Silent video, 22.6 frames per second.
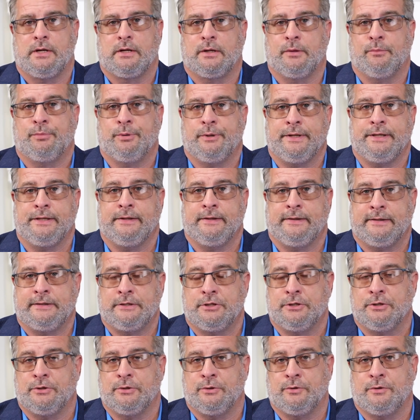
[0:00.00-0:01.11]
completely
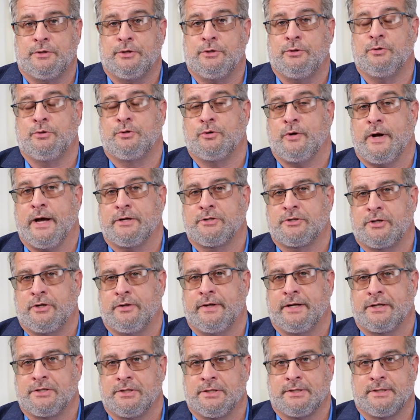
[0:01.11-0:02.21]
to the new trash
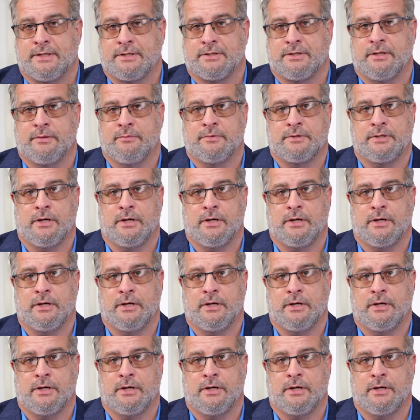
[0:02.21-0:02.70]
collection system.